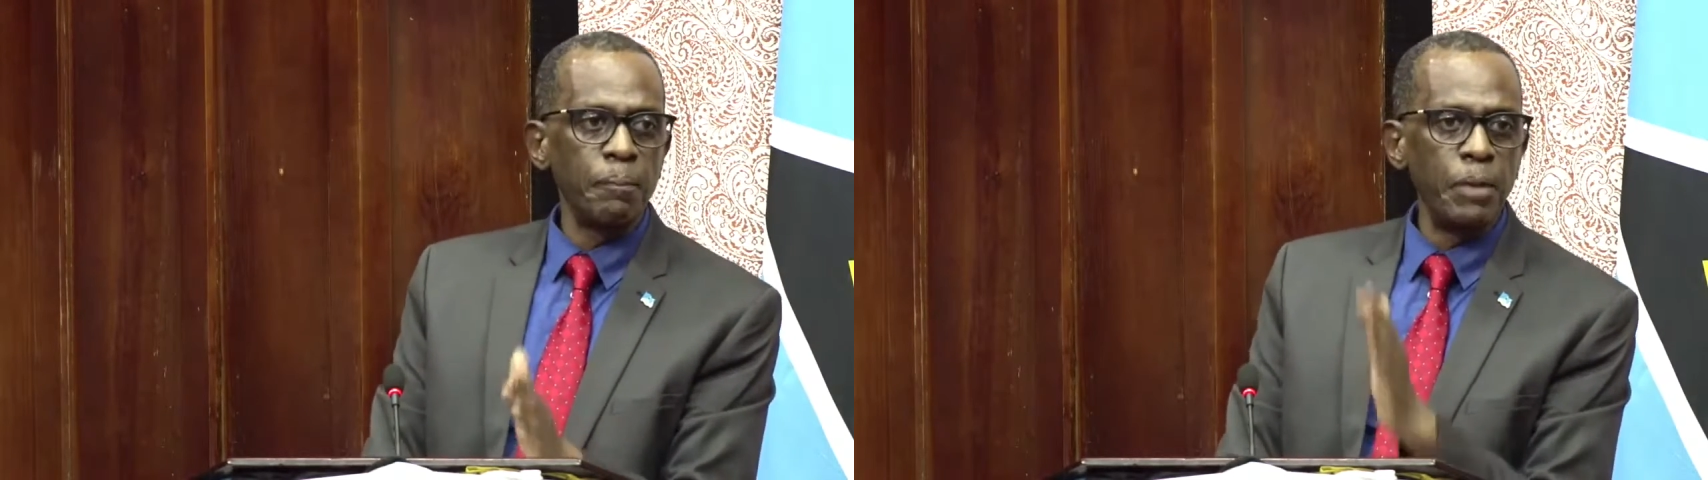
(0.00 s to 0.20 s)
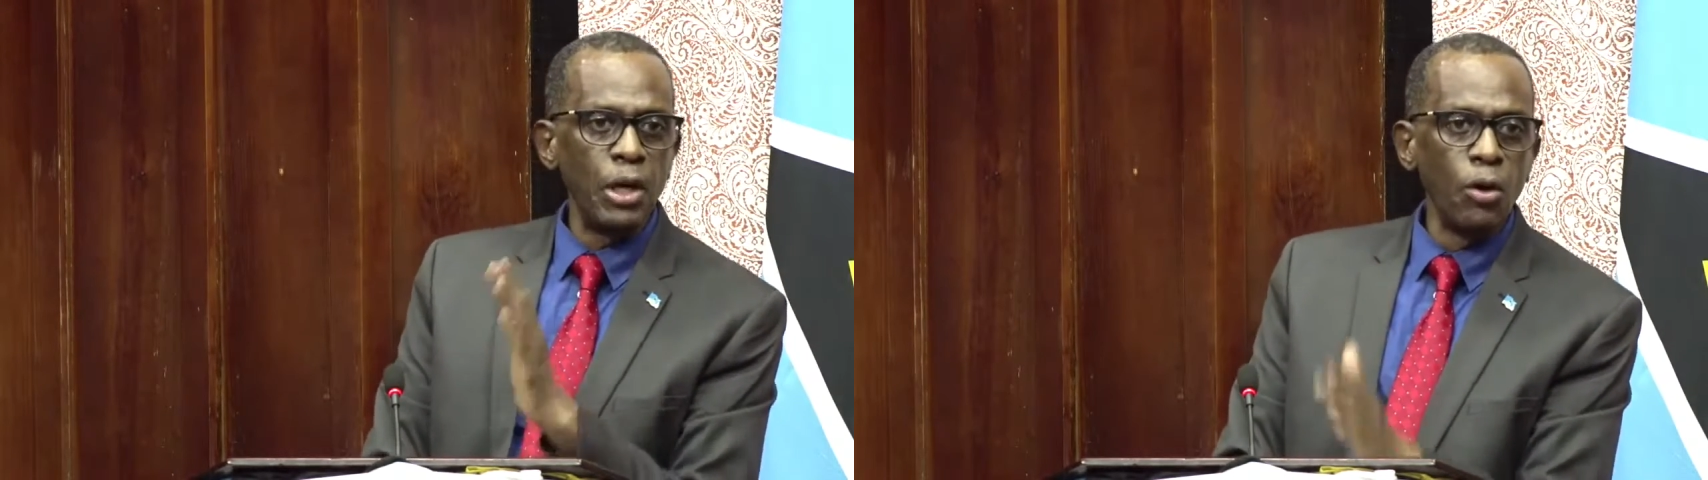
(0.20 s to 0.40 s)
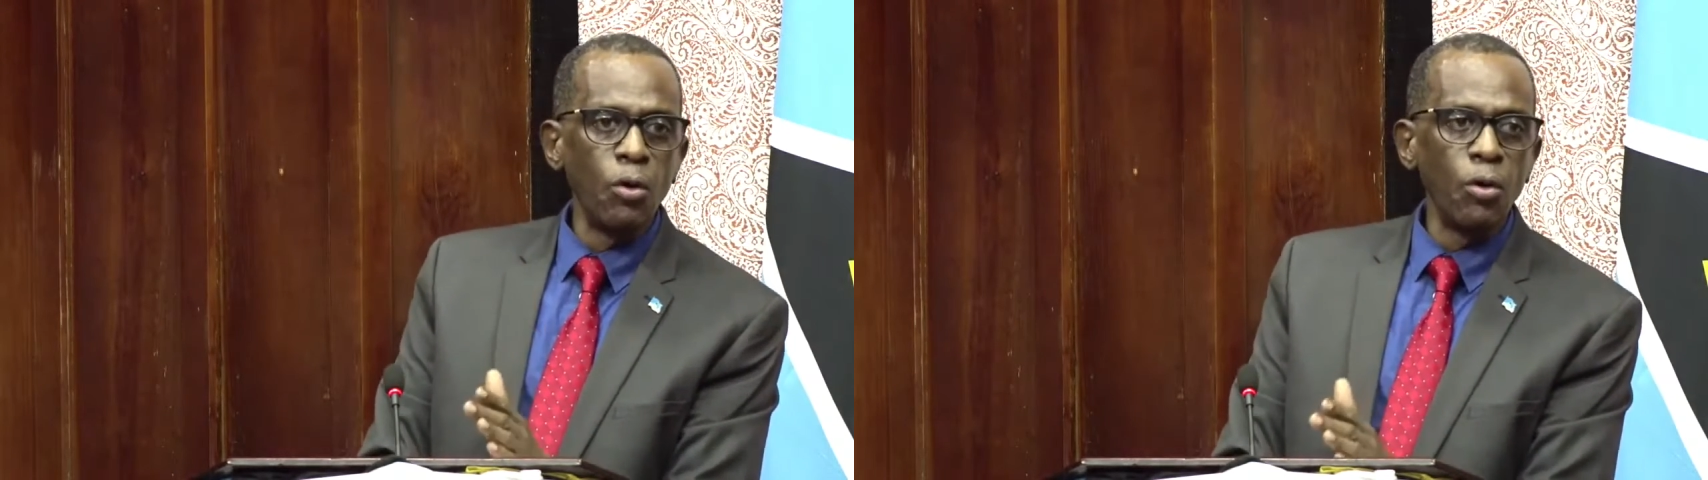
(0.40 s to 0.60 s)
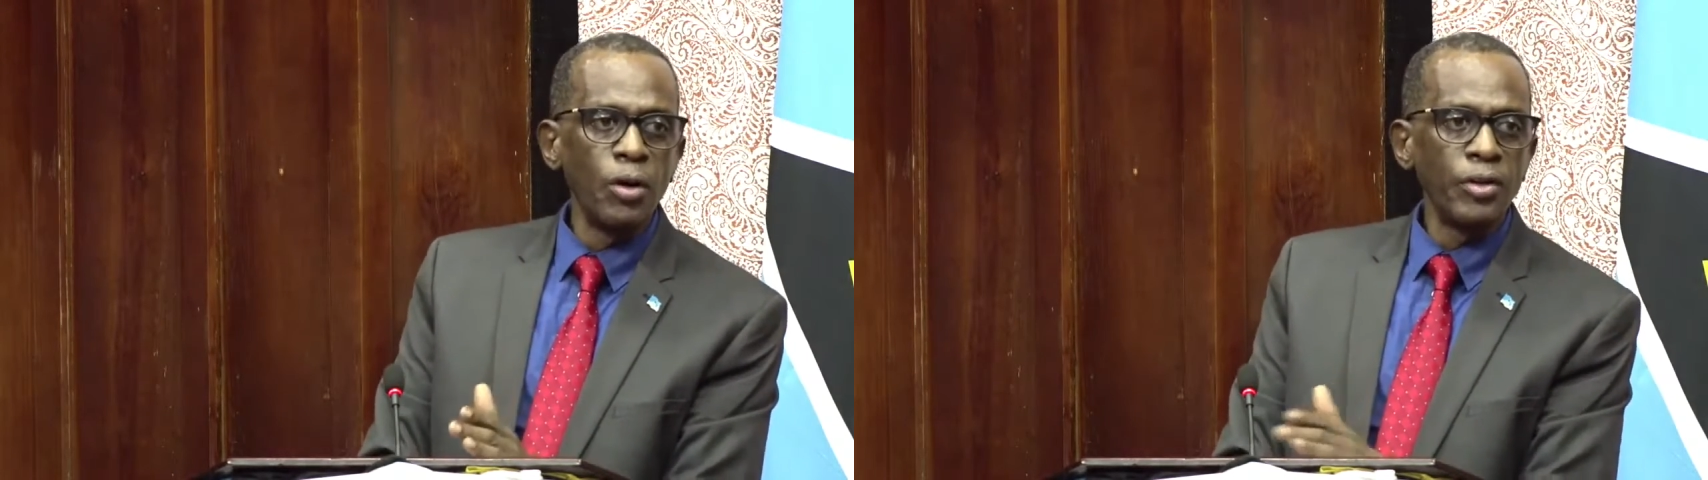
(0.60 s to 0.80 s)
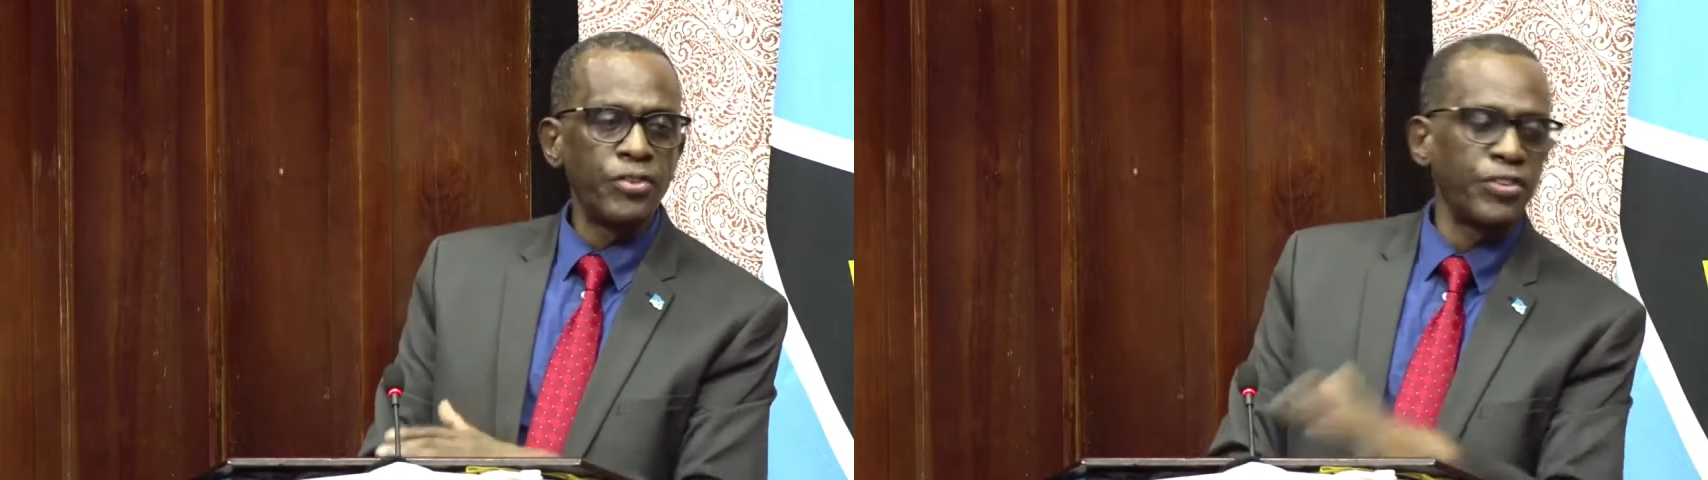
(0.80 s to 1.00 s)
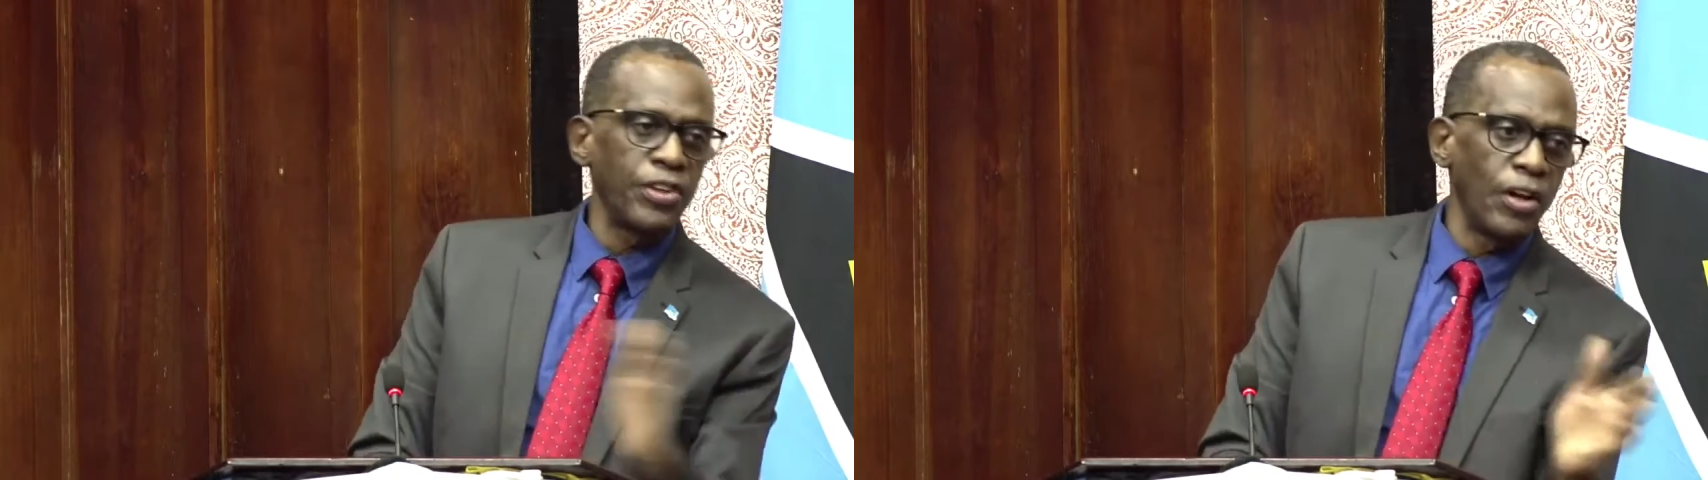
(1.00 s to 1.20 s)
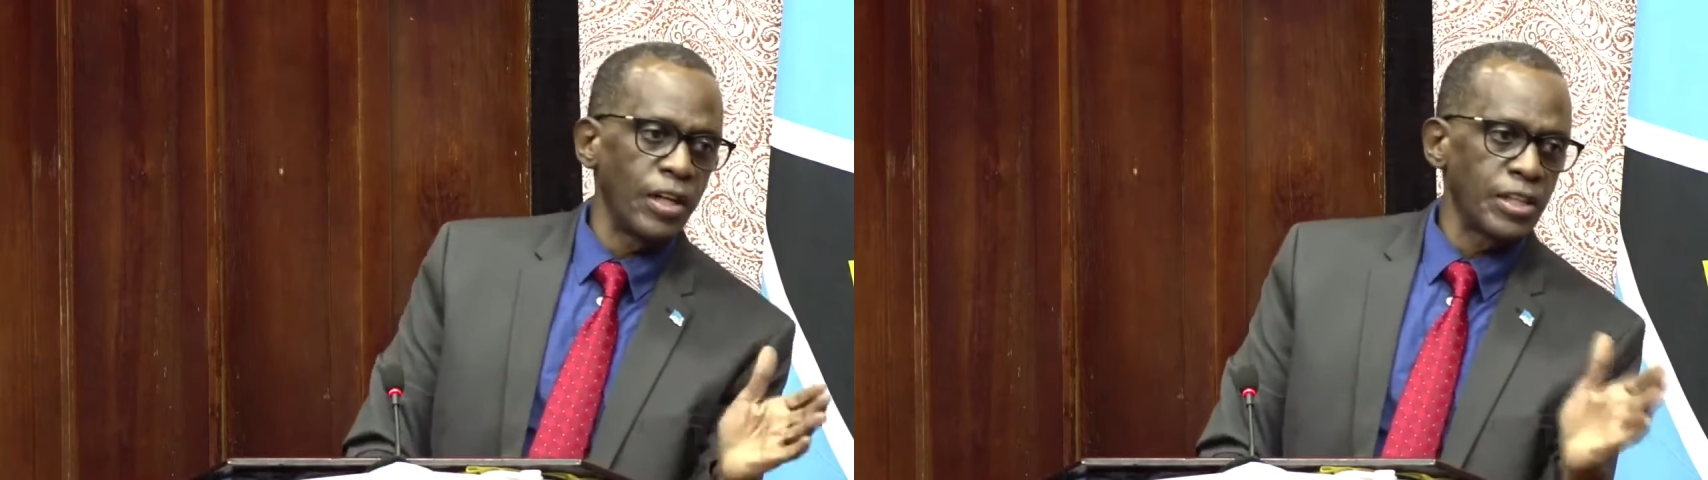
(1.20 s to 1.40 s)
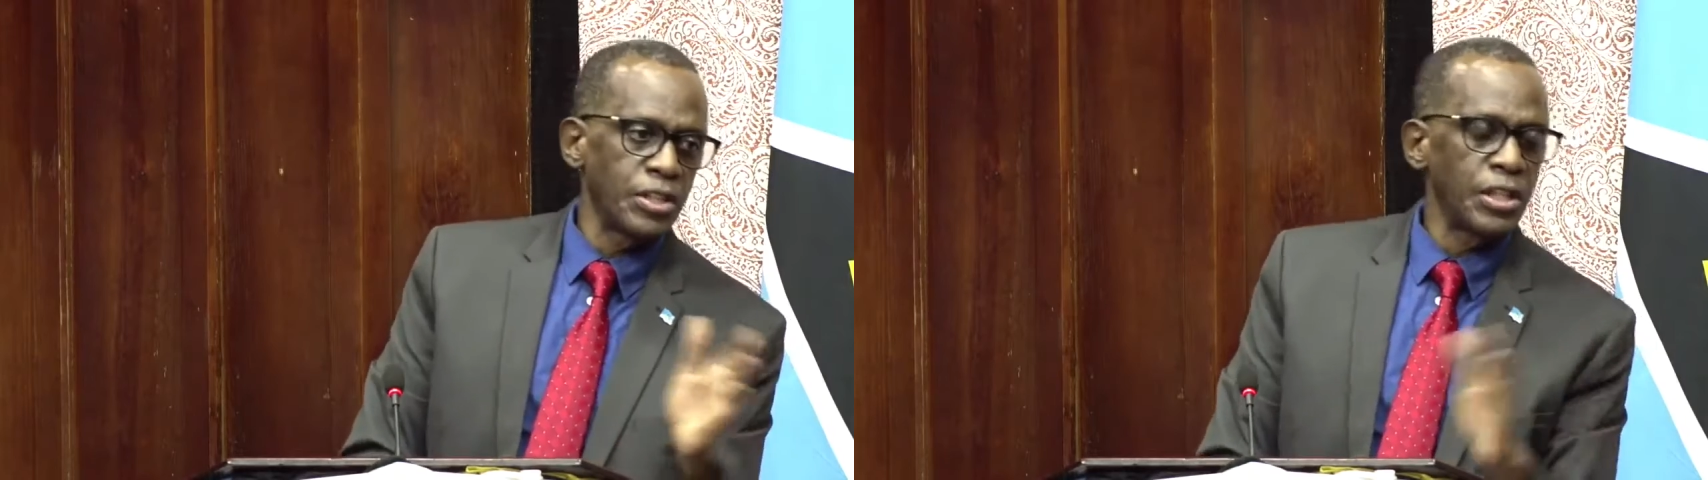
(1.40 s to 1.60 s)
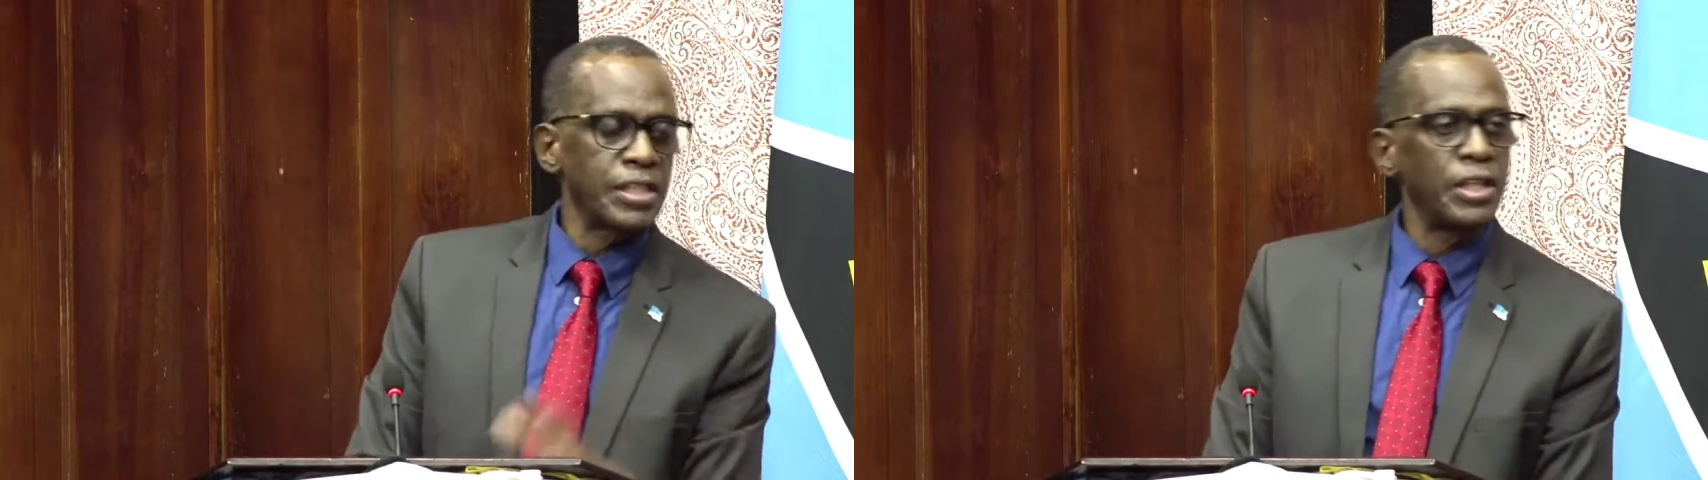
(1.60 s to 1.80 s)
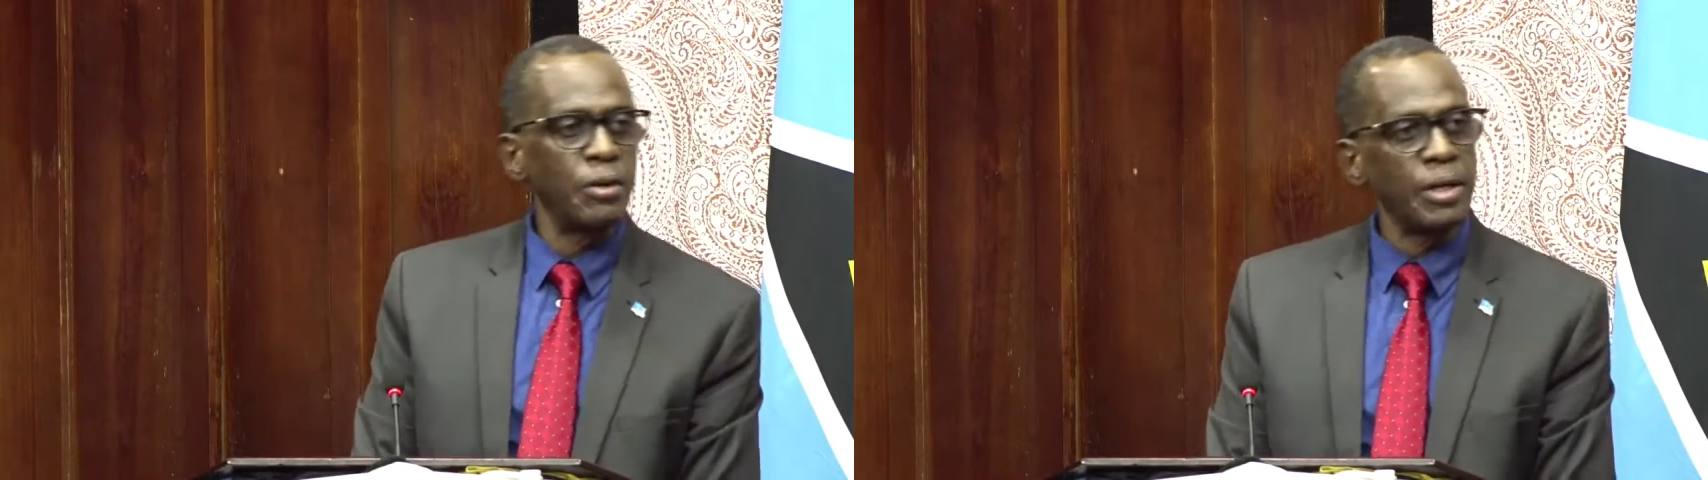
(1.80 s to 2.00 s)
below $60,
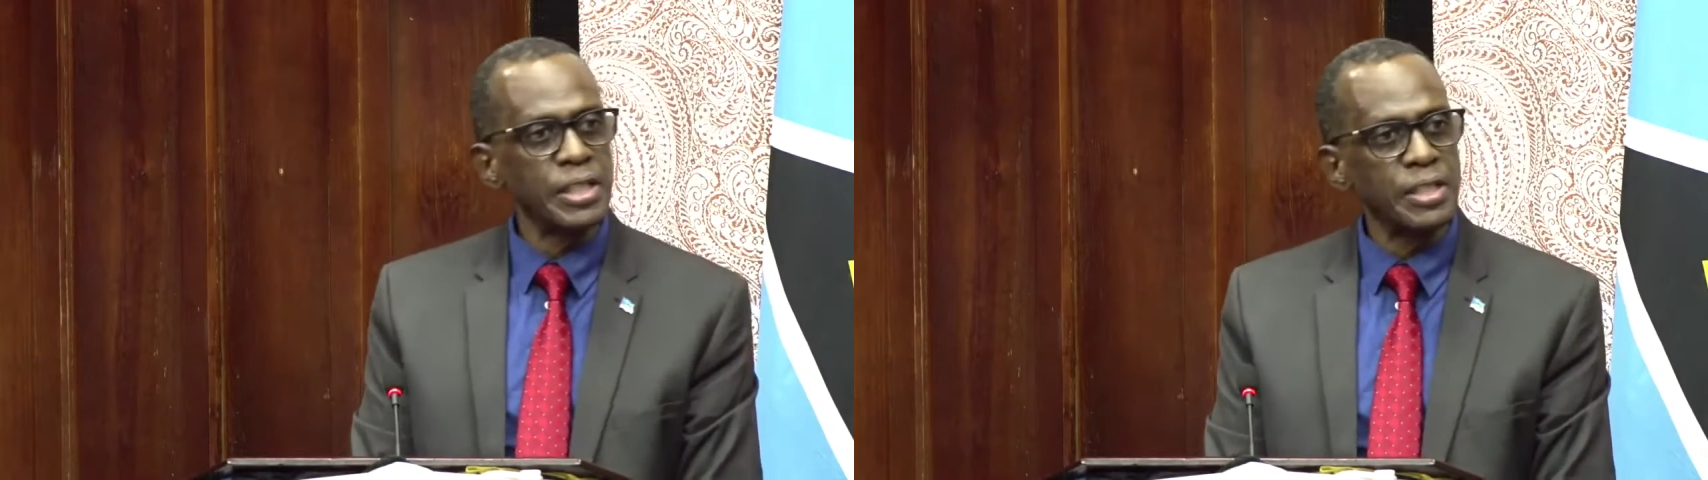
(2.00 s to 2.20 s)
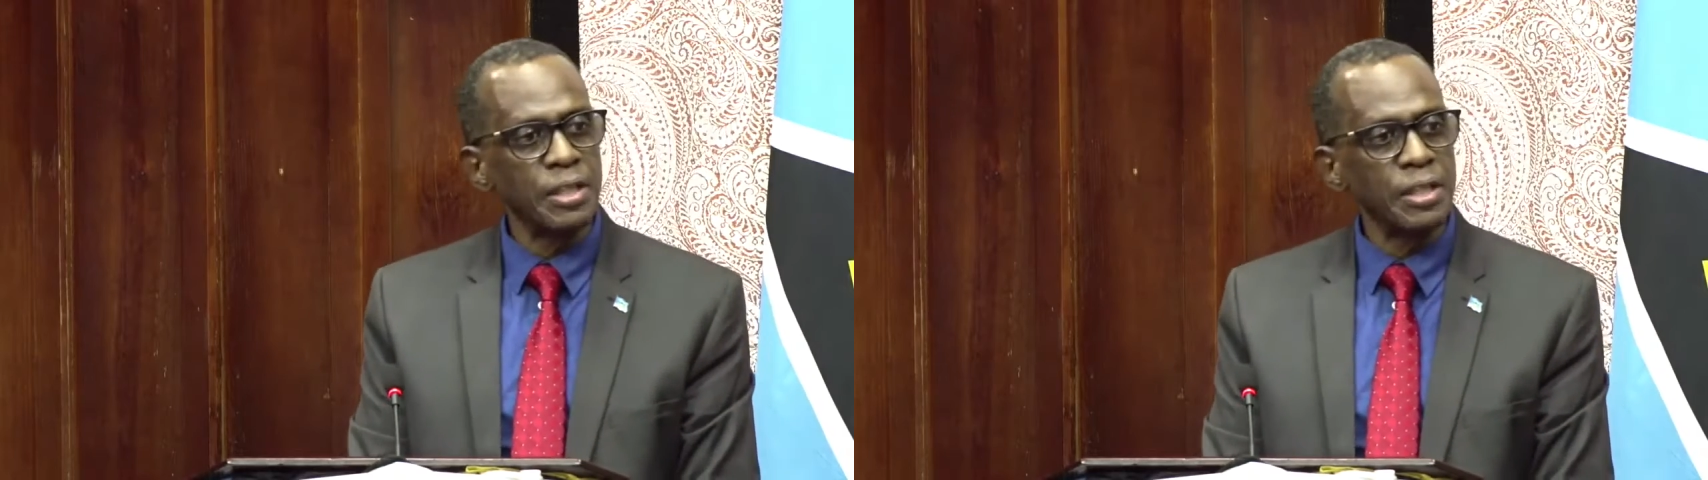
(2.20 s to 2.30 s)
60 US,